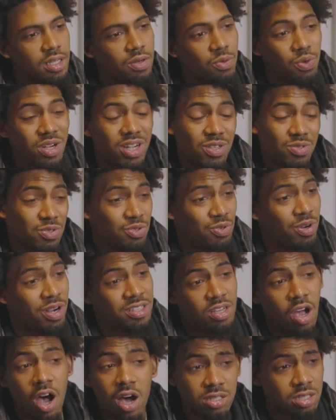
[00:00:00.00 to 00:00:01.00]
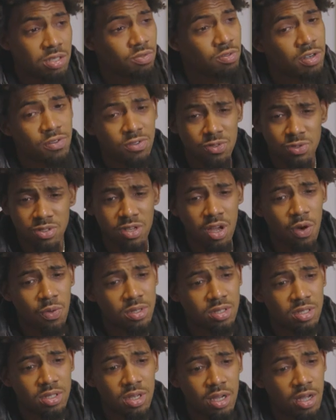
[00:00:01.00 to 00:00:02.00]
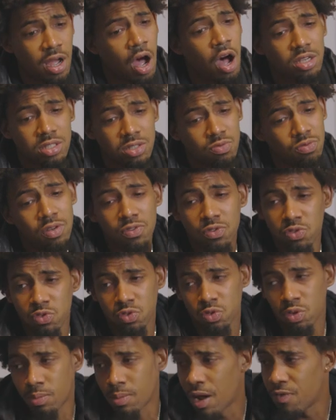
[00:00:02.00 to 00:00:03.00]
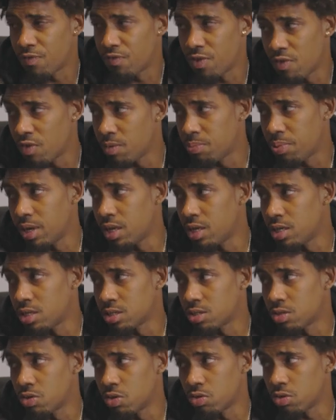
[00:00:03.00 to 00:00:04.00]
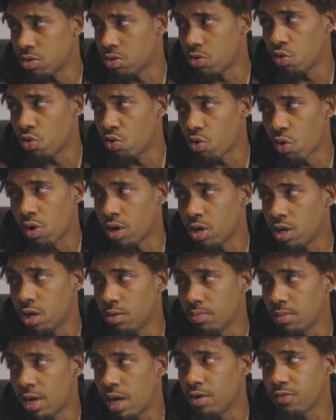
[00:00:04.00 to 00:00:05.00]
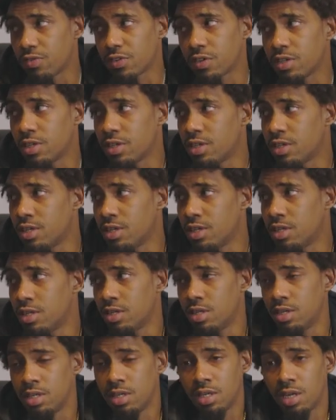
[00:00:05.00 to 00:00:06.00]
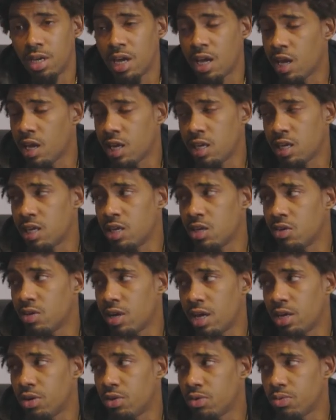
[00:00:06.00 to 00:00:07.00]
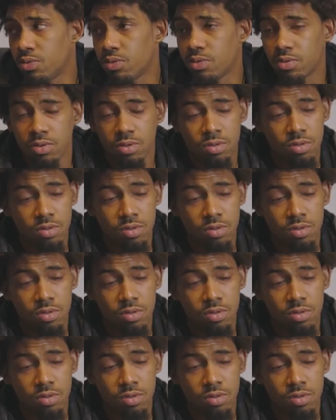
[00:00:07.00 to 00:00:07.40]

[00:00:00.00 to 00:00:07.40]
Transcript: Wiz was crazy. Austin Rivers was always tough. Austin Rivers was one of my favorite players growing up ever. Austin Rivers was tough. And he killed that dude.